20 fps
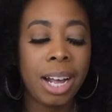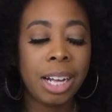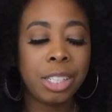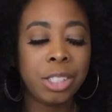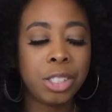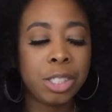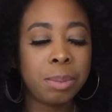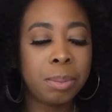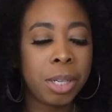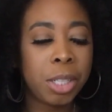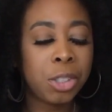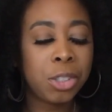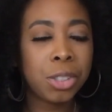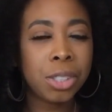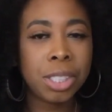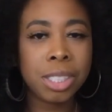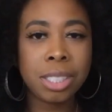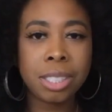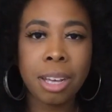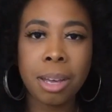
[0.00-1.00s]
Just make sure
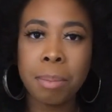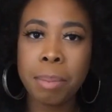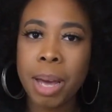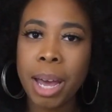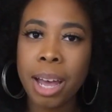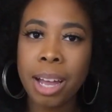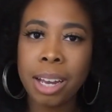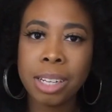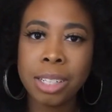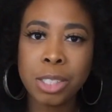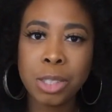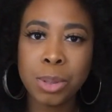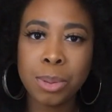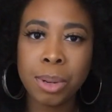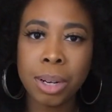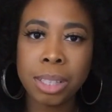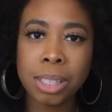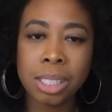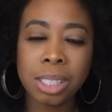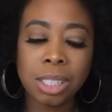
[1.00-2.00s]
to stay balanced
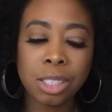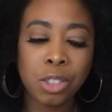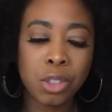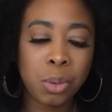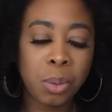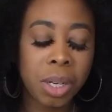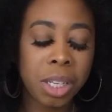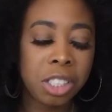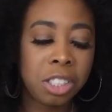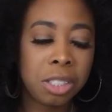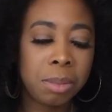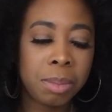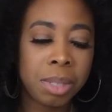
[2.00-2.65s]
throughout the situation,